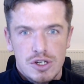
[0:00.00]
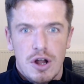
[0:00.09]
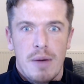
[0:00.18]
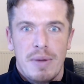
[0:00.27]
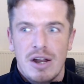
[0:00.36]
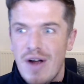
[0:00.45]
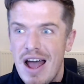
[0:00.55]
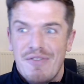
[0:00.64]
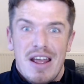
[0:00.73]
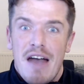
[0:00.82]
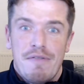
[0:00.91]
Do you know what I mean? Or
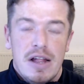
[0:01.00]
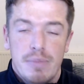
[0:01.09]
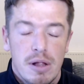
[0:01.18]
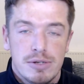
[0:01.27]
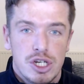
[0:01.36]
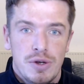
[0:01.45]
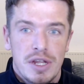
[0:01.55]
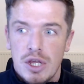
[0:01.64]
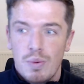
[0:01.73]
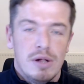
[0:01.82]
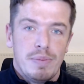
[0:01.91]
every available
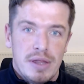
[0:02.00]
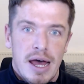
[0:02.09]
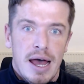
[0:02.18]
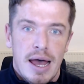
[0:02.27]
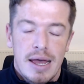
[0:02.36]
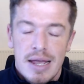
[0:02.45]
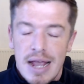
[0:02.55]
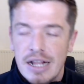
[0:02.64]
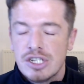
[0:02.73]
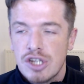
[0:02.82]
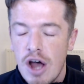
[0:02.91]
opportunity, you will be there
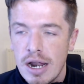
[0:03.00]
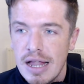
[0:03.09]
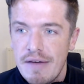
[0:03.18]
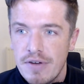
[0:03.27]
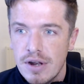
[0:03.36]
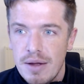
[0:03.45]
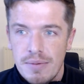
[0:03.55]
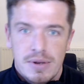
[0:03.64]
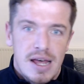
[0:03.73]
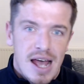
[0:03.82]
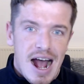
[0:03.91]
in the starting 11.
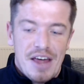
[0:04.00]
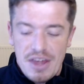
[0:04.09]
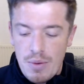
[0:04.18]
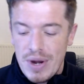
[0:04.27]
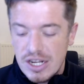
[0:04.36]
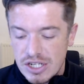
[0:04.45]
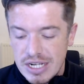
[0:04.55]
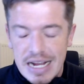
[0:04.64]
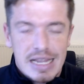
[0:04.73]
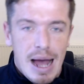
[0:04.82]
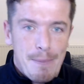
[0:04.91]
And I think we just
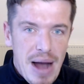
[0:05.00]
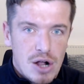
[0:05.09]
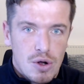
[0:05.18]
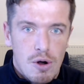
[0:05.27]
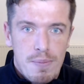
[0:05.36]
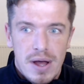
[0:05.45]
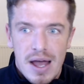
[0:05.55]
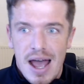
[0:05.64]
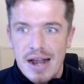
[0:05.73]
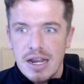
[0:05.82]
need that backup.